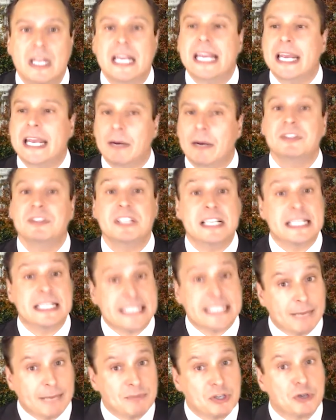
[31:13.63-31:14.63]
It was an
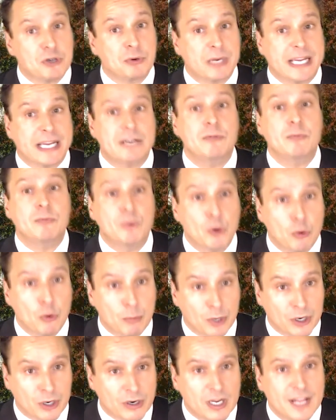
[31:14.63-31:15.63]
attempt to create a
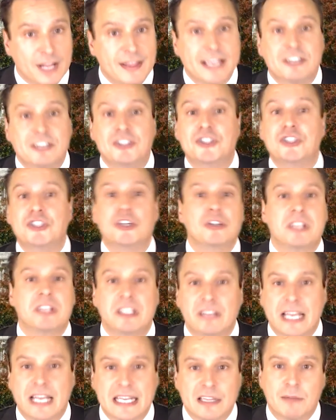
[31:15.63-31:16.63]
rumor that could
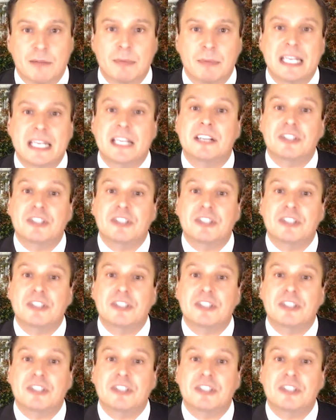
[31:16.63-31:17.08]
circulate in the media,